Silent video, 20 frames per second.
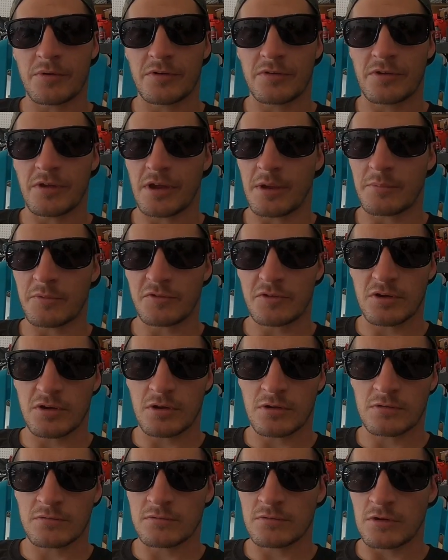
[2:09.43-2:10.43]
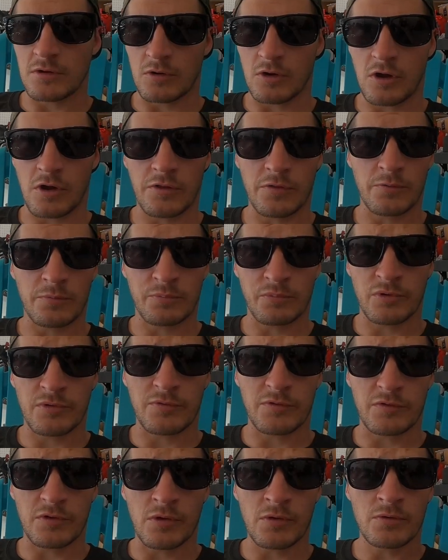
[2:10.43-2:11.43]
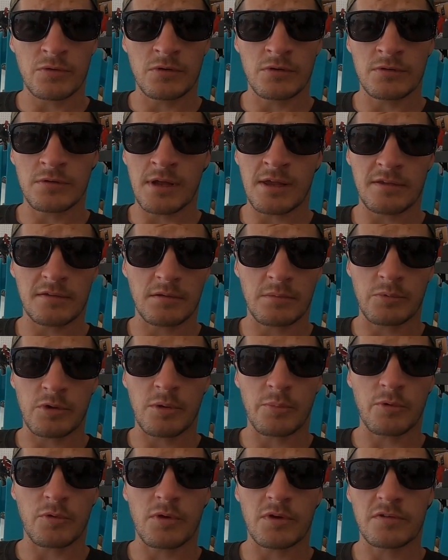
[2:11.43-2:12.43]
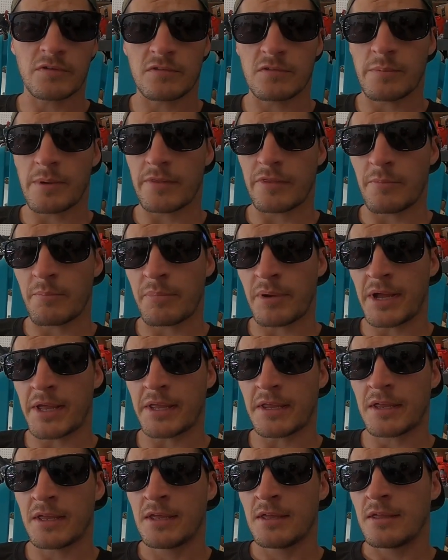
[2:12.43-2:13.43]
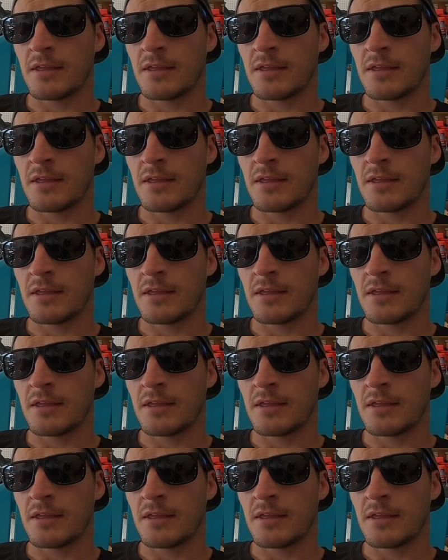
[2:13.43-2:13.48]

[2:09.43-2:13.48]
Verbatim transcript: He's like, I'm just gonna, you know, call their previous owner and ask him a couple questions about the bike.